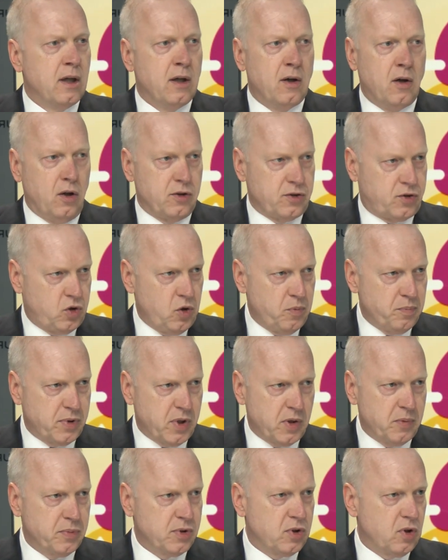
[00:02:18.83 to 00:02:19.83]
or
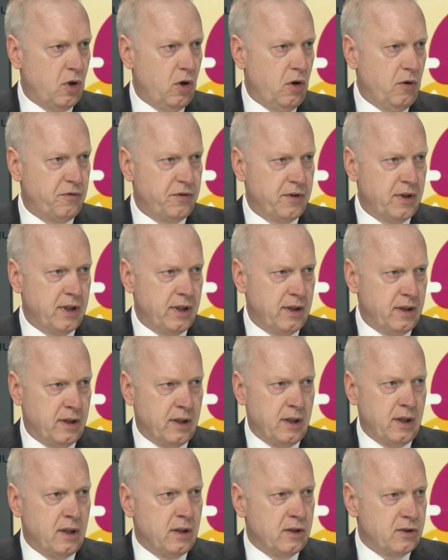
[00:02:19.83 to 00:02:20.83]
symptoms of a
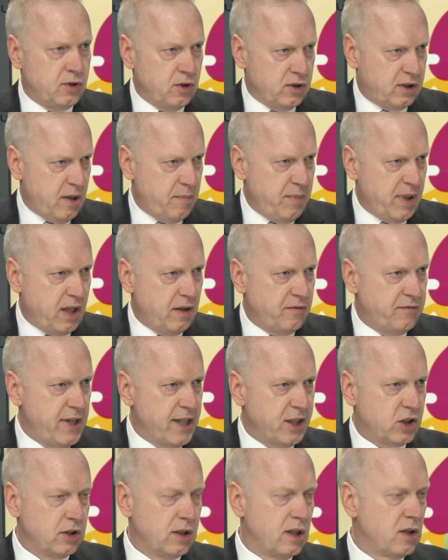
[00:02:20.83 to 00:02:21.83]
systemic
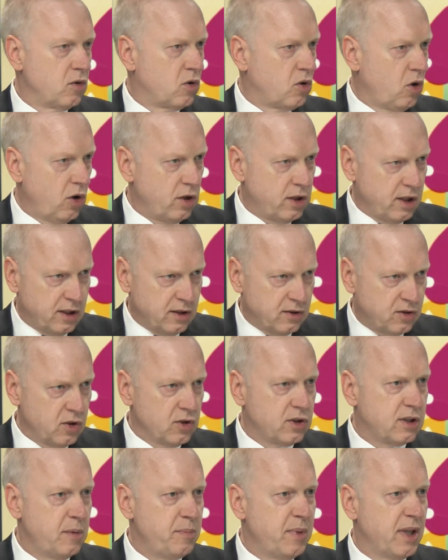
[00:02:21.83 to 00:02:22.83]
infection, then you call it a systemic